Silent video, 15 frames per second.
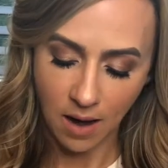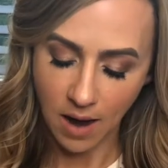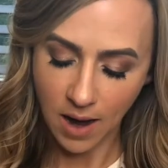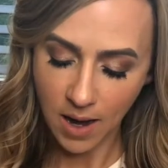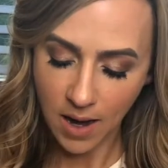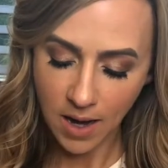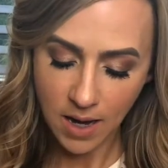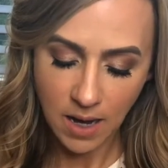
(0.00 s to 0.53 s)

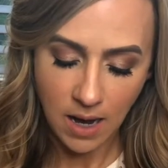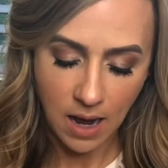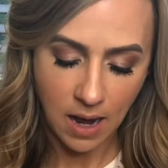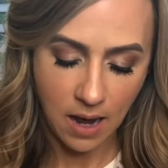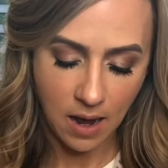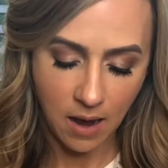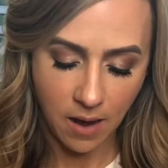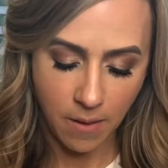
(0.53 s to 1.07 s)
I
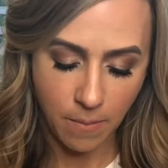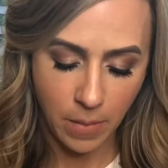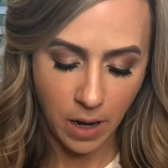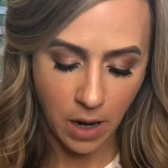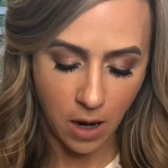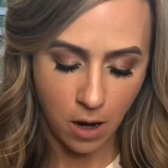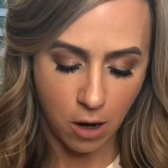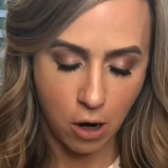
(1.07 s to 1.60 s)
am
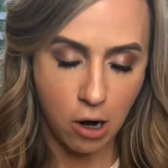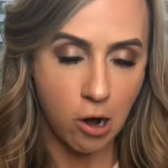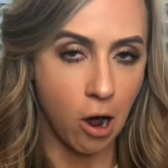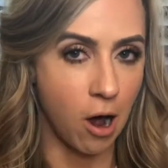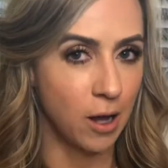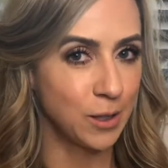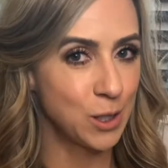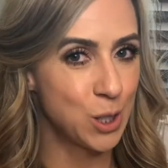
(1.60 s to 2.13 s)

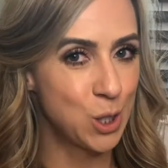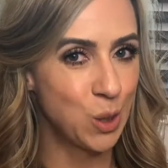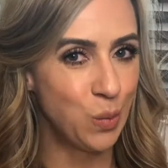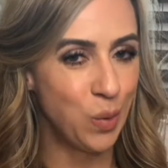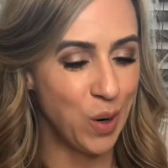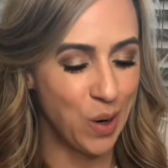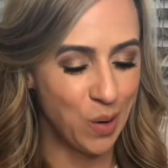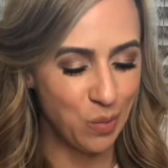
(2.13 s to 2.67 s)
not
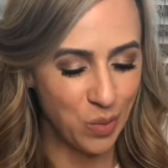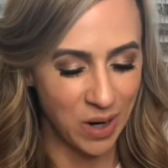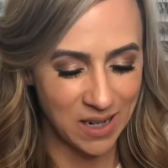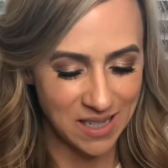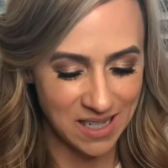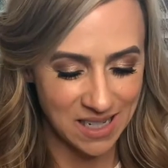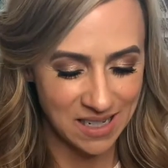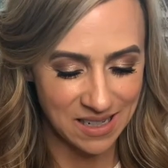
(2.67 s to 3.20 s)
super
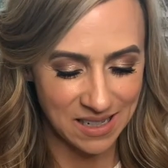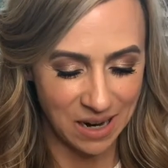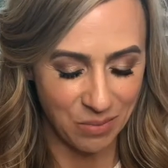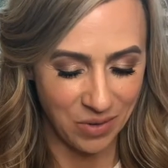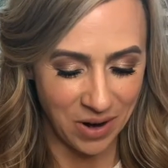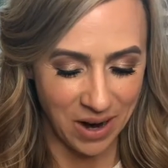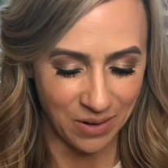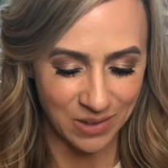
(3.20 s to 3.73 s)
impressed this
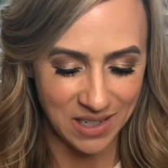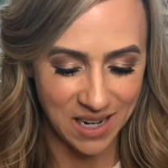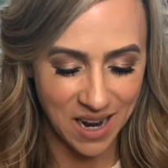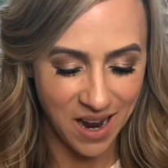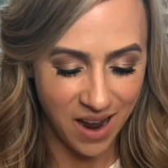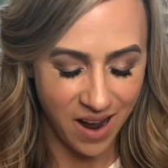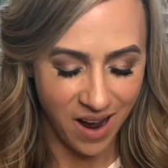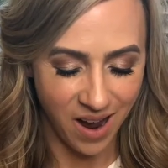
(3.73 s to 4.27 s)
time around.
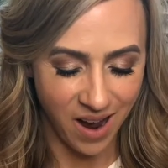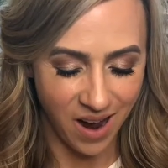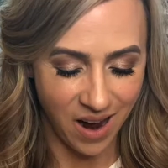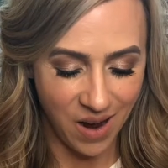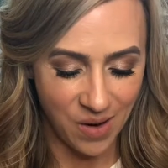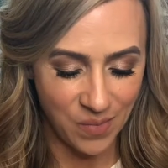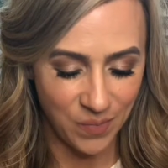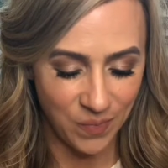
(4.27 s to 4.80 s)

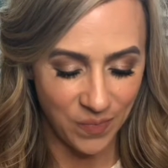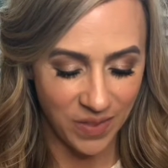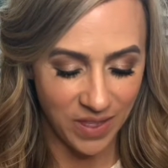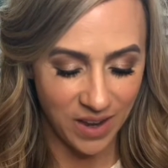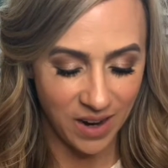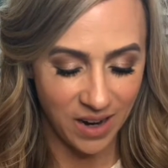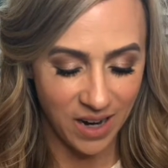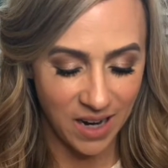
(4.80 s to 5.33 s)

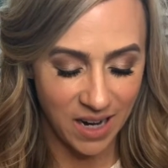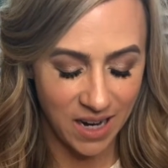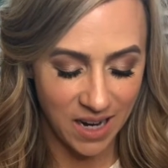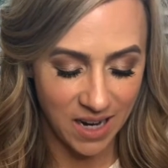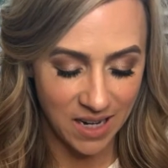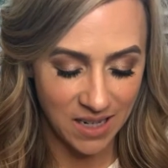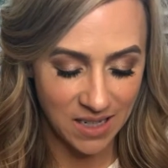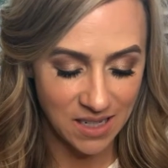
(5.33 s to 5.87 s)

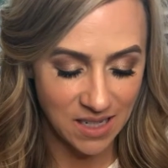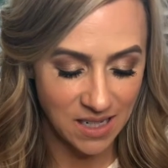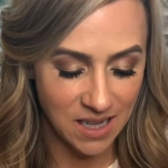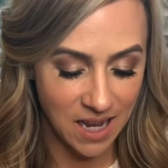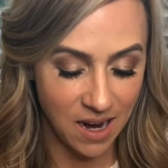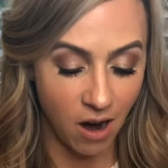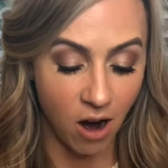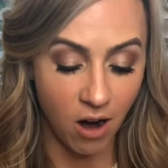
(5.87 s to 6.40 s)

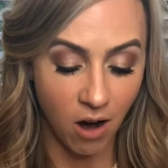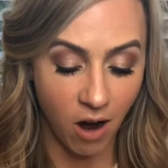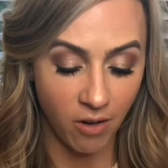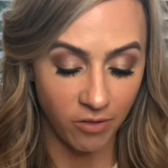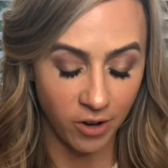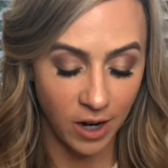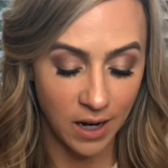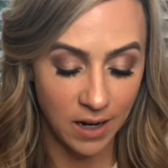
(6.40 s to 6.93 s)
They are
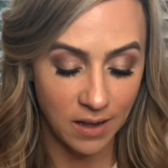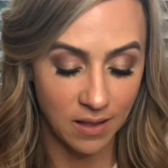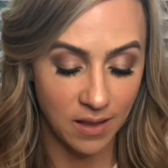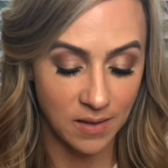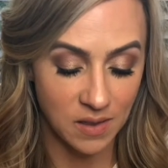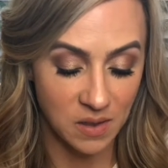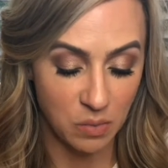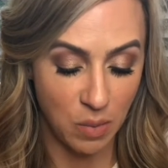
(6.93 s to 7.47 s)
offering
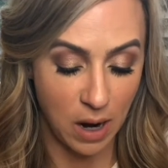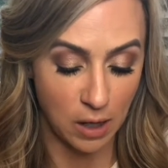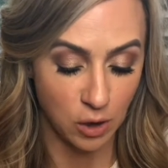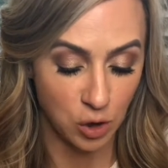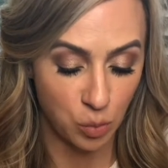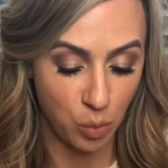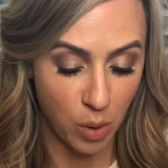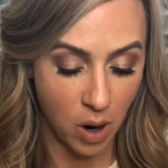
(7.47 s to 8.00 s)
the
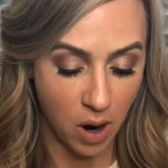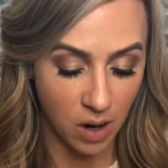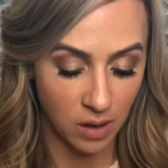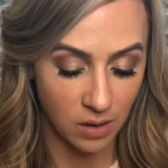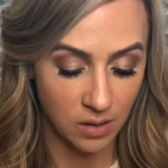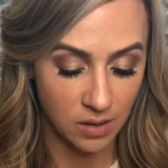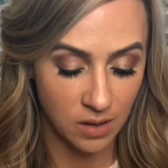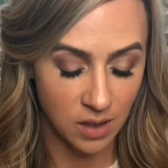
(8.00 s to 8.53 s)

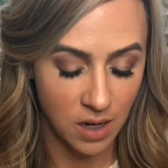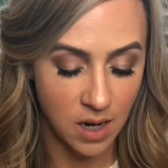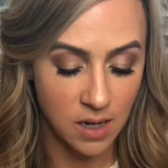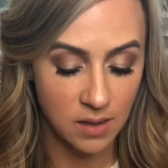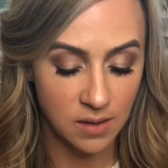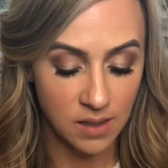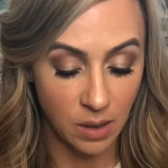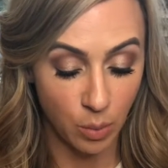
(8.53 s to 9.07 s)
Smashbox
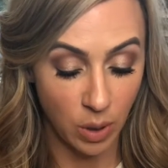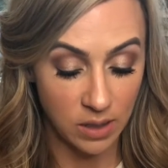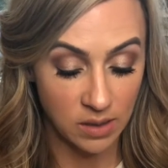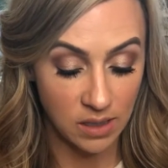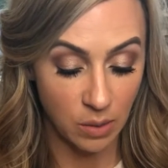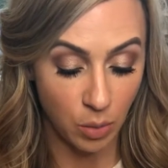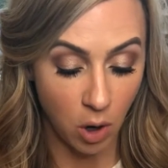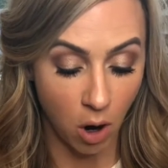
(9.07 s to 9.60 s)

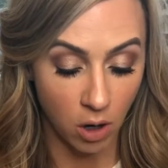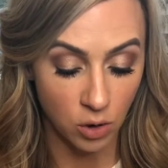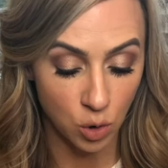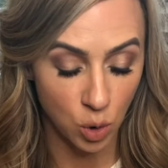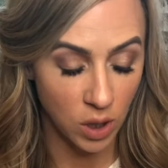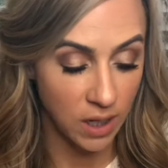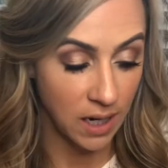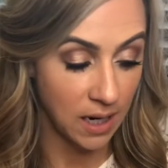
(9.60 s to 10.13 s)
Step-by-Step
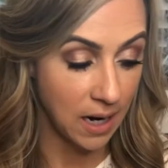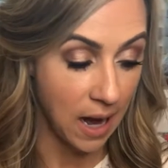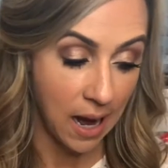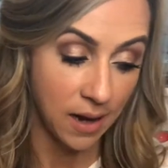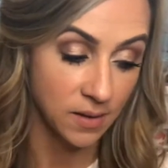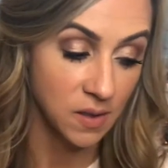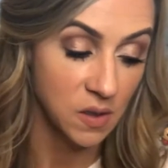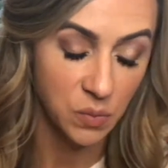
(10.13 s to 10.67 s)
Contour Kit
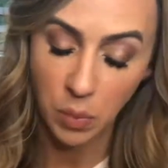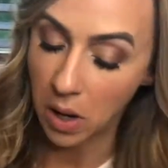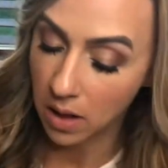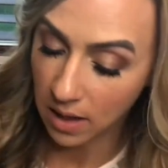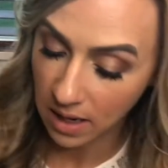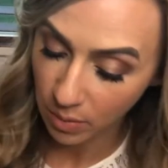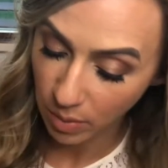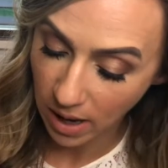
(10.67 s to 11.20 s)
and
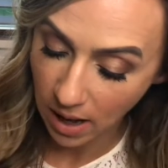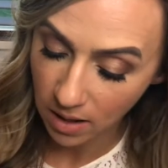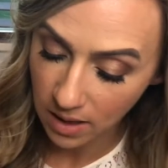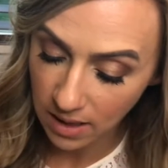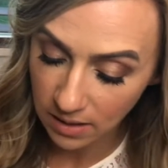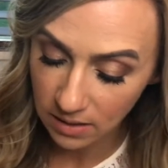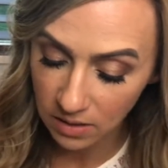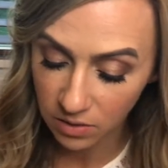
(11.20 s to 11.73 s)
Spotlight
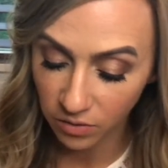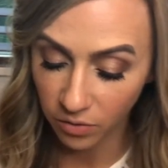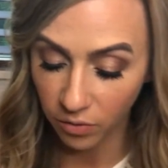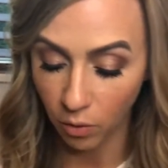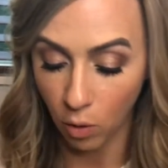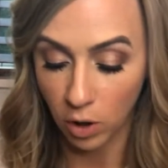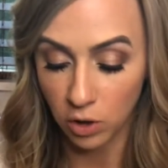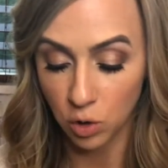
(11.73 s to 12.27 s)
palettes
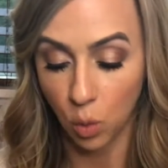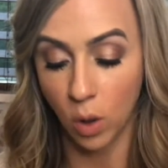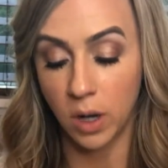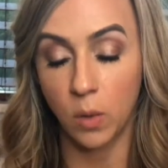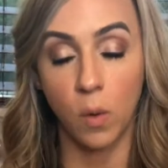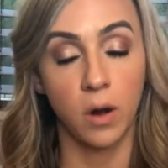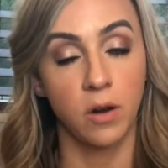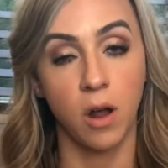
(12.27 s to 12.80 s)
for
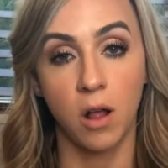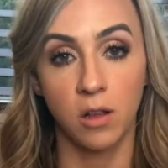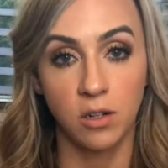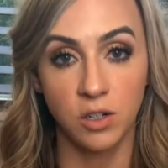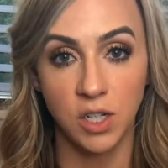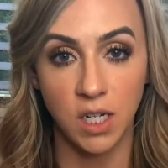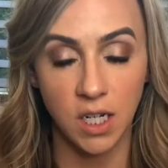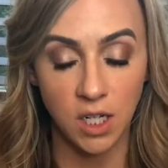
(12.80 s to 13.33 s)

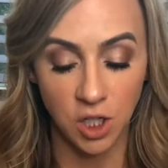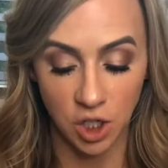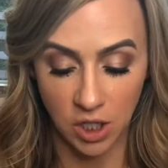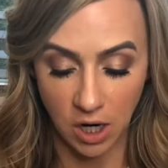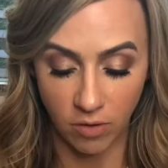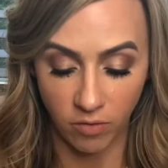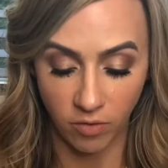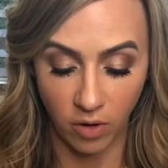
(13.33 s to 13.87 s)
$21 each,
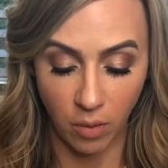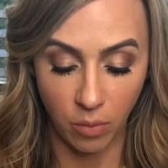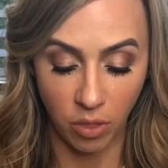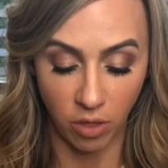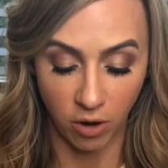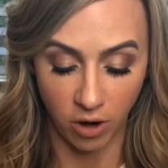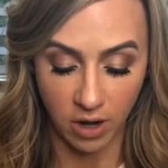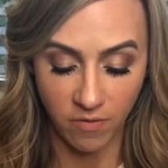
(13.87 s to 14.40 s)
down from
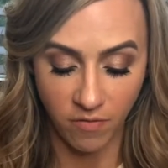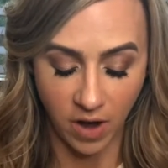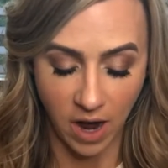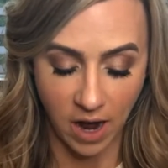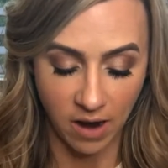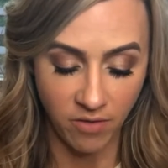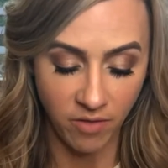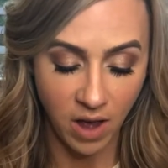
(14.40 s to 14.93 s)

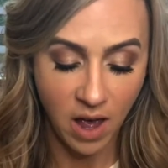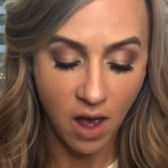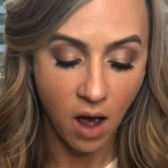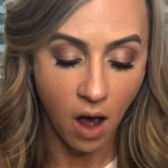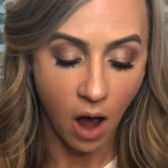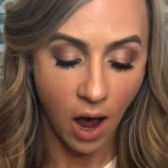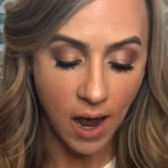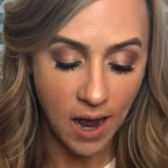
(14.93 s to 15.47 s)
$35.
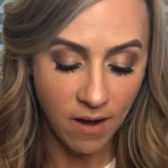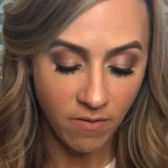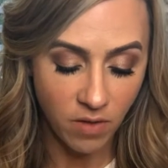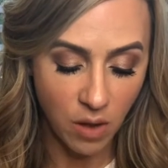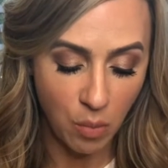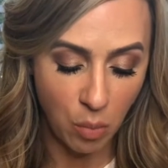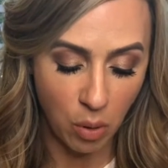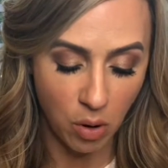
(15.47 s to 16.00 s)
I have
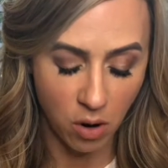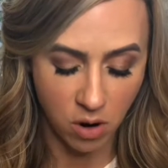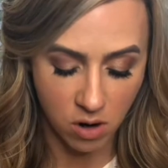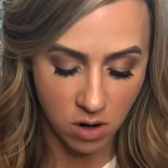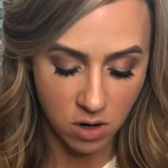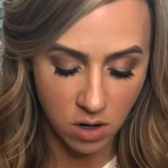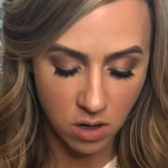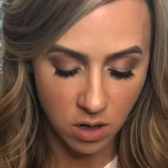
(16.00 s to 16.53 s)
the
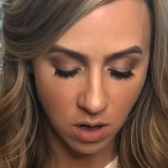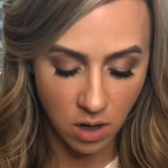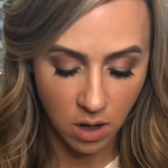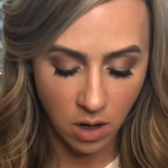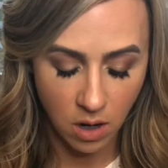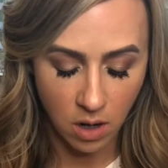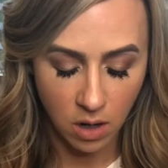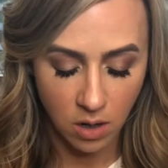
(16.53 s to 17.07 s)
Pearl
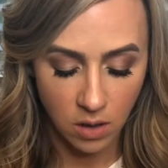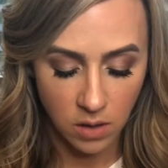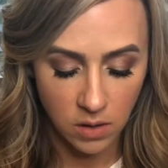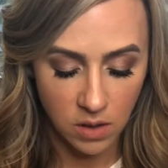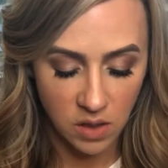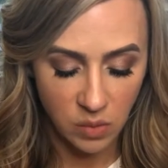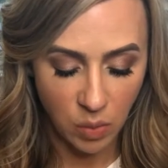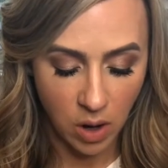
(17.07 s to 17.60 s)

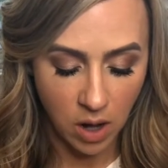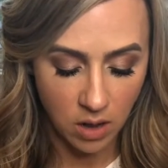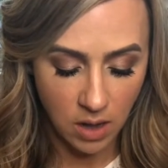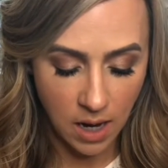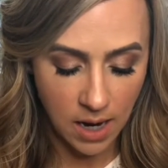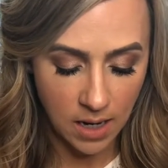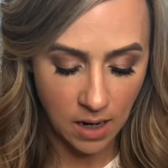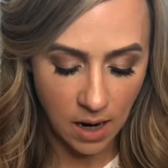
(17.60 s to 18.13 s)

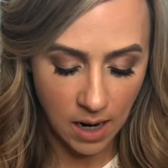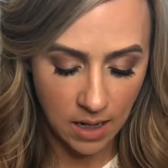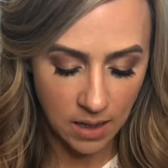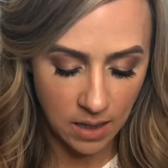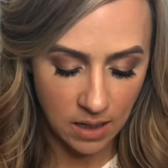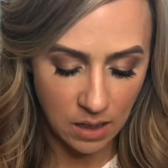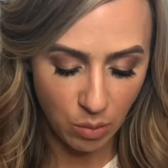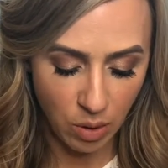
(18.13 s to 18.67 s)
Spotlight
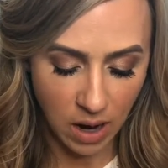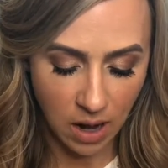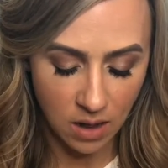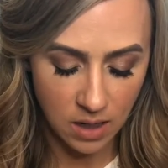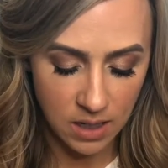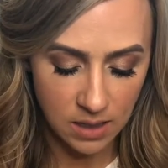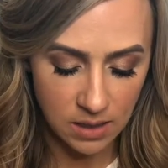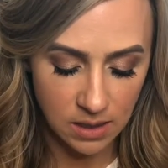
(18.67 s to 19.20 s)
highlighting
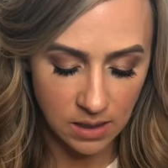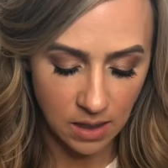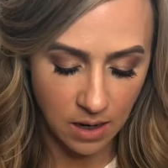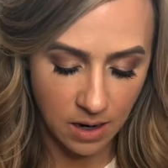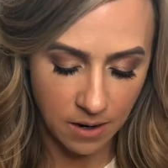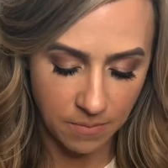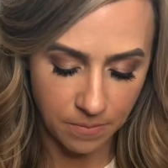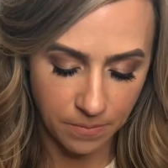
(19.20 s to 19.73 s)
palette,
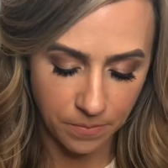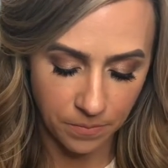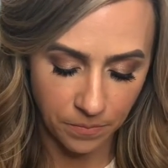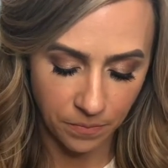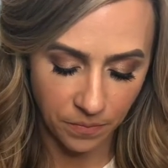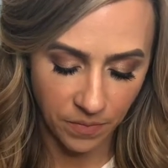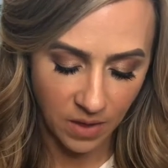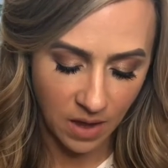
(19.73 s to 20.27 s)
and
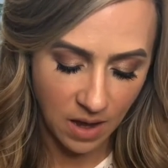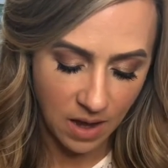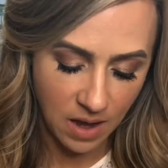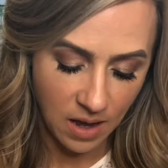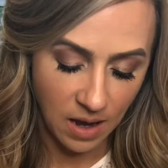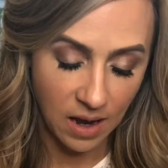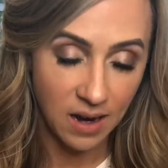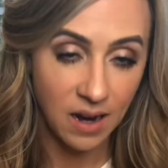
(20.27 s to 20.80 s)

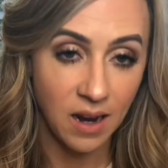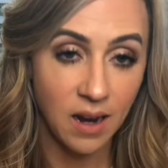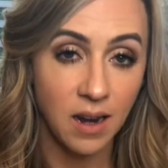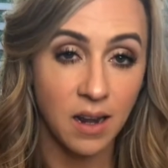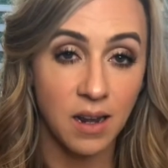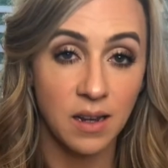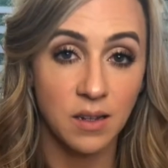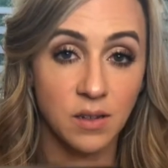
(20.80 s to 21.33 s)
it
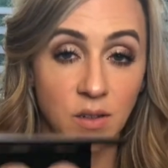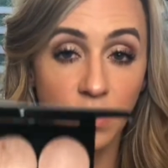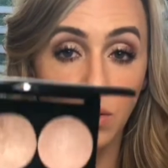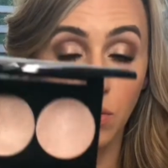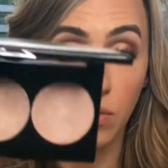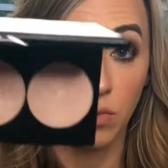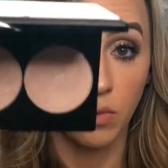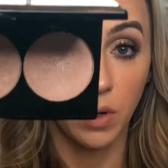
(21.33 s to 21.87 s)
is
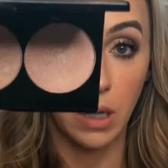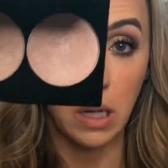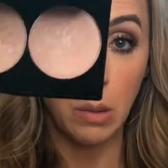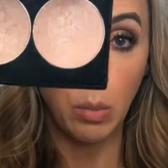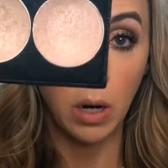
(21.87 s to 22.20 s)
really